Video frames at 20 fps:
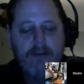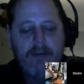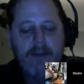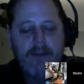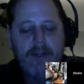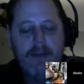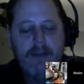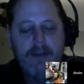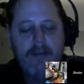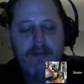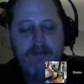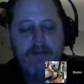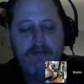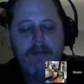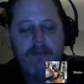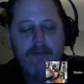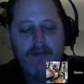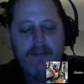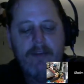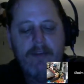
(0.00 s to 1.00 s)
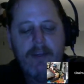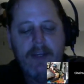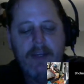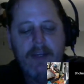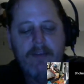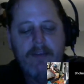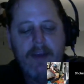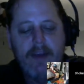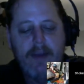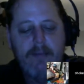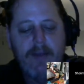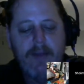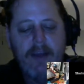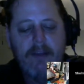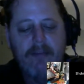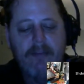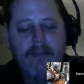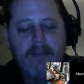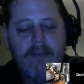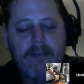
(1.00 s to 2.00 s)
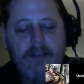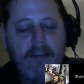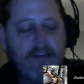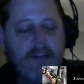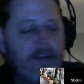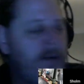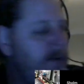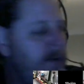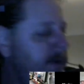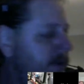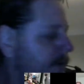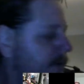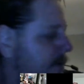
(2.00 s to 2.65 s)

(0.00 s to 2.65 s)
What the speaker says: it is. Once I get the time to actually sit and do it.